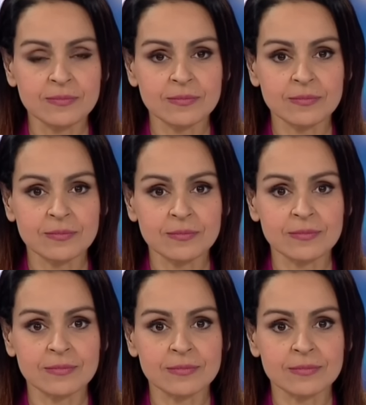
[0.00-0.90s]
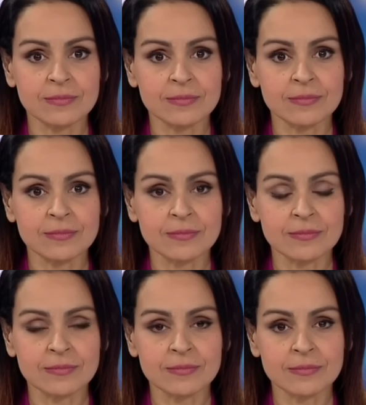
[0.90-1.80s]

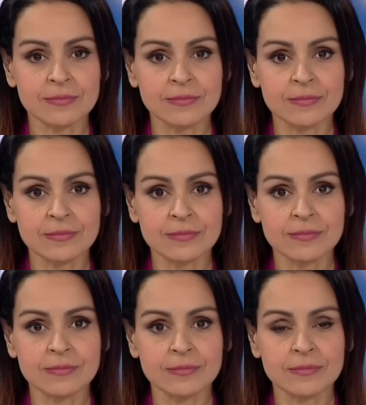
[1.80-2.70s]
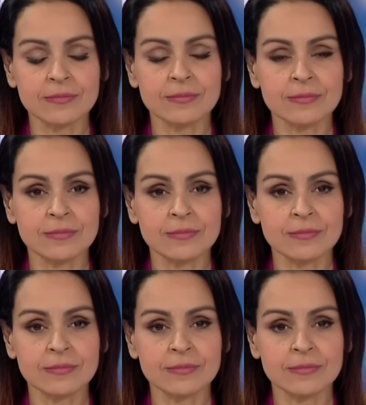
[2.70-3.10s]
This person isn't speaking.